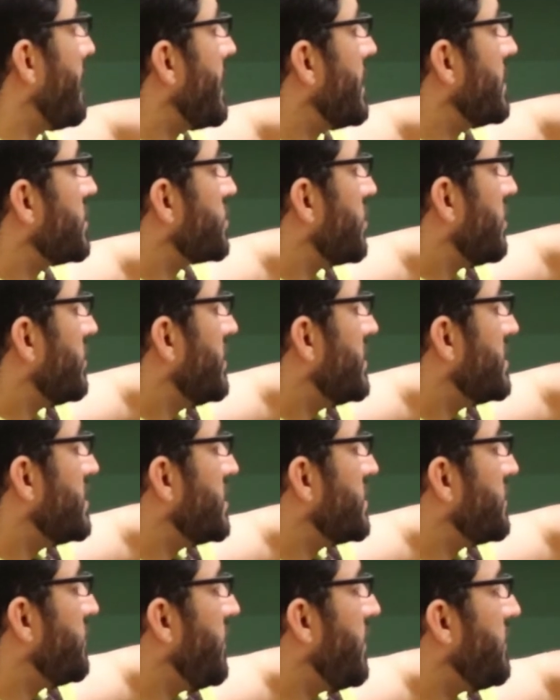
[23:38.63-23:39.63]
So this
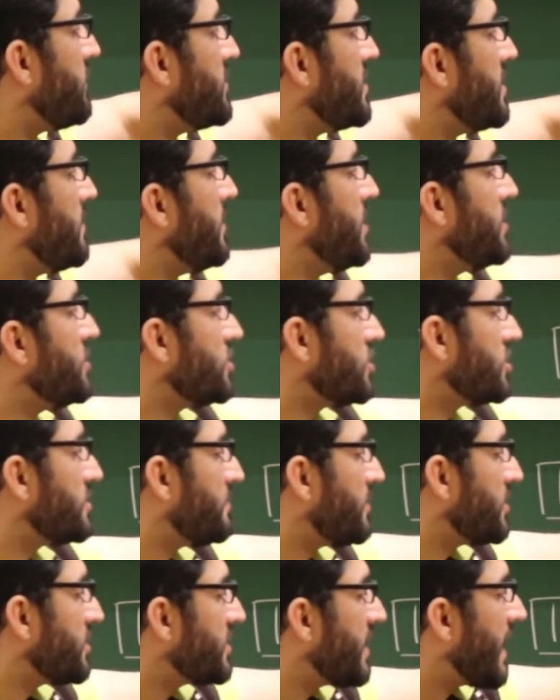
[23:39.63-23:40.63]
is 50 meters
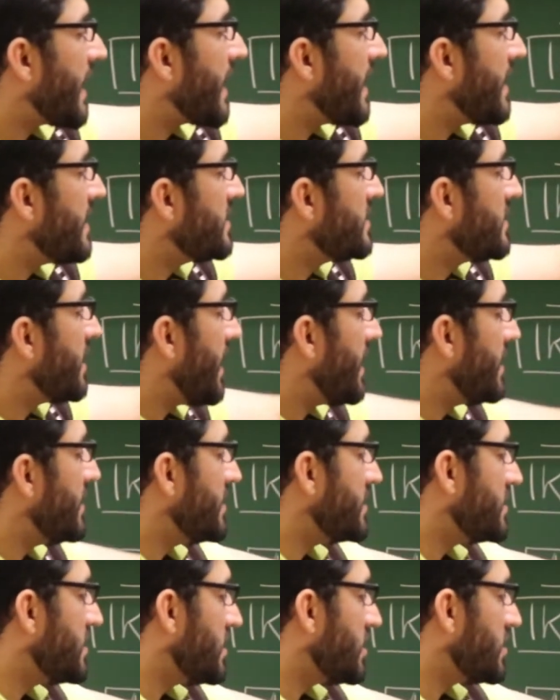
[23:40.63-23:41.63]
per second, and
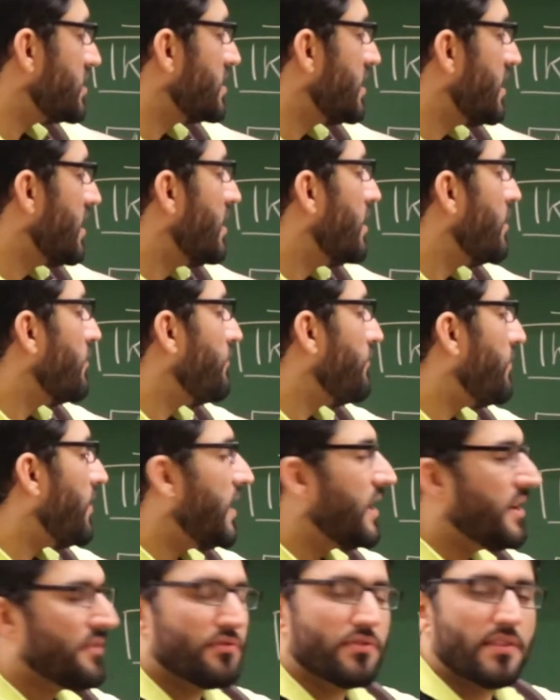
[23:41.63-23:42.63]
this is
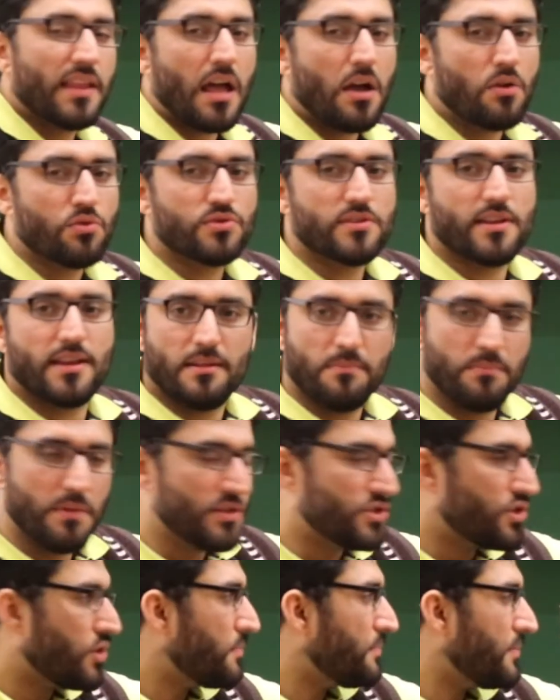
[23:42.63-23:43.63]
5,000
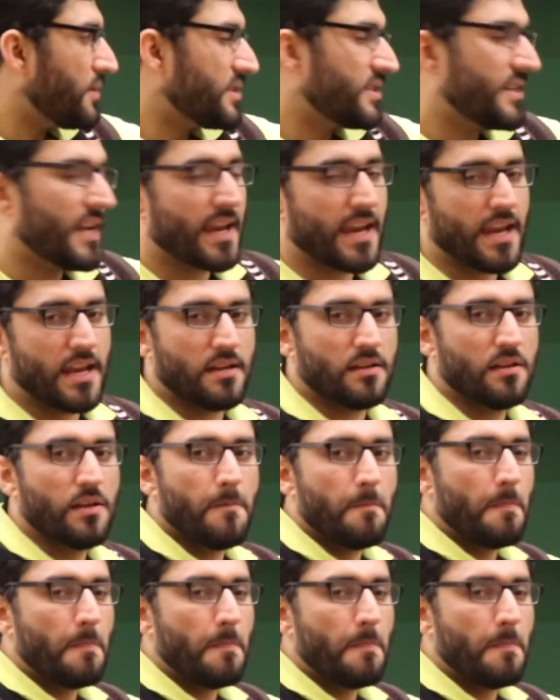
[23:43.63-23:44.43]
meters per second.